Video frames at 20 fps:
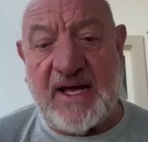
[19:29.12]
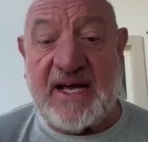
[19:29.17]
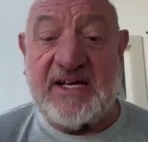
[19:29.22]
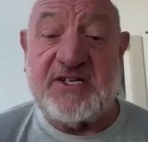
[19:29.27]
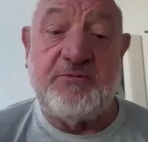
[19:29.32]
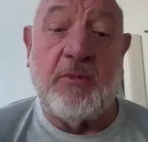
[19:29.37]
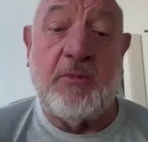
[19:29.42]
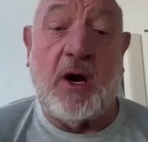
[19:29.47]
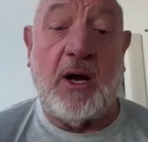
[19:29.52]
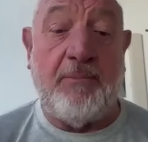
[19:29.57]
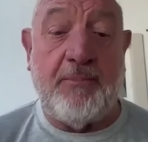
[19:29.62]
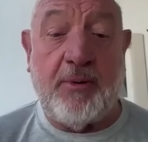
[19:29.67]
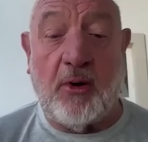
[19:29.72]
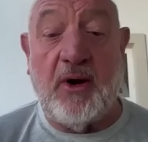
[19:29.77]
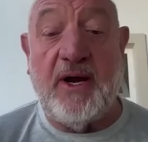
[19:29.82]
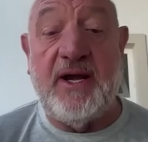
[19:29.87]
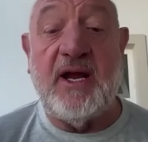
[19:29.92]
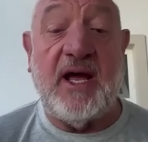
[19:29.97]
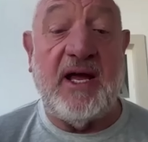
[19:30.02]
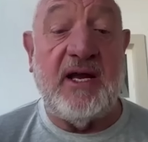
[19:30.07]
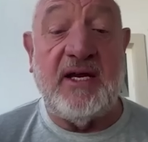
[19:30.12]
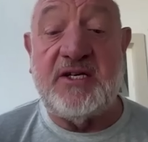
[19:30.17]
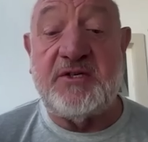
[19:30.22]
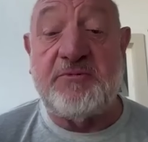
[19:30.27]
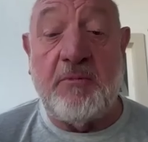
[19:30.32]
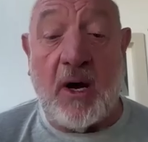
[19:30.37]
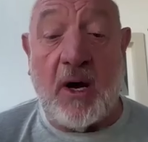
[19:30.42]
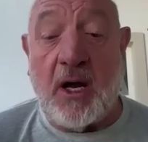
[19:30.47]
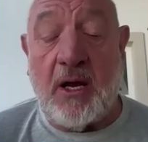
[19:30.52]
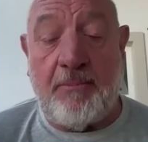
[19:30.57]
that's my point, and
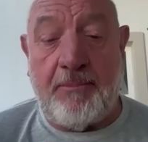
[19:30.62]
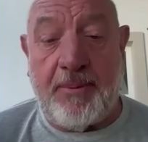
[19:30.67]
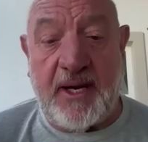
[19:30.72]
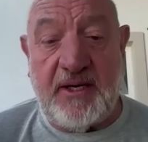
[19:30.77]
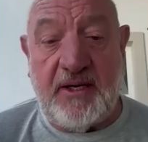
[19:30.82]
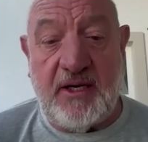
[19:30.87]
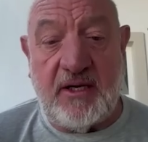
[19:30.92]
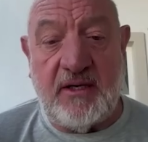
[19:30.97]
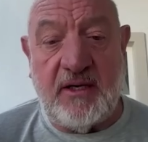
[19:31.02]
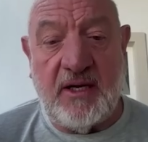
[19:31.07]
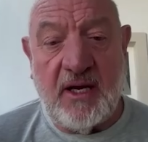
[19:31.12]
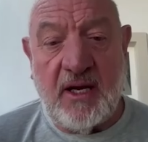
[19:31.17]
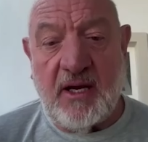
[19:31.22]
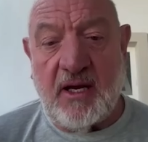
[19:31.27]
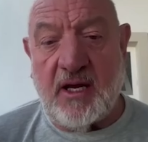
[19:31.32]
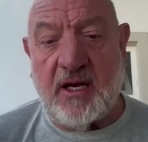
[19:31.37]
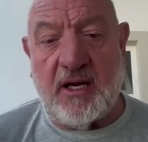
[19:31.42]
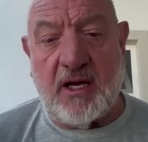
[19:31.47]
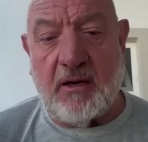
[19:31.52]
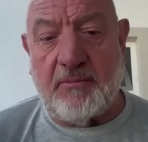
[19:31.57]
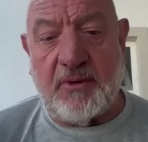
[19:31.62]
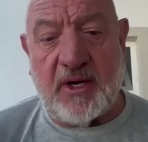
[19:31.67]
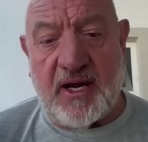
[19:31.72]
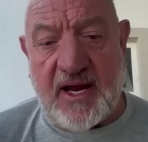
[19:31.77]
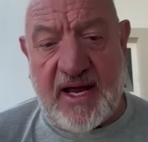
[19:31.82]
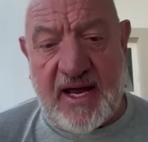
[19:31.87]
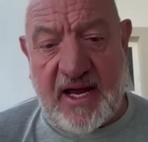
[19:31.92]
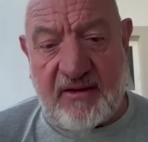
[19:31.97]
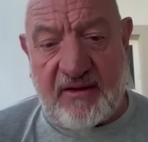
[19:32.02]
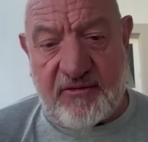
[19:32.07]
it's my opinion, and I'm going
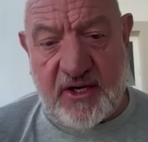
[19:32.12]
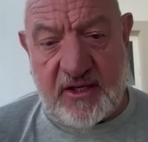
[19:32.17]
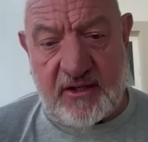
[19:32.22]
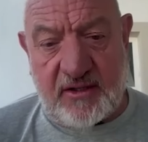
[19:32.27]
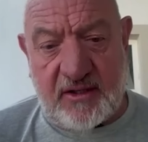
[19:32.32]
to have it.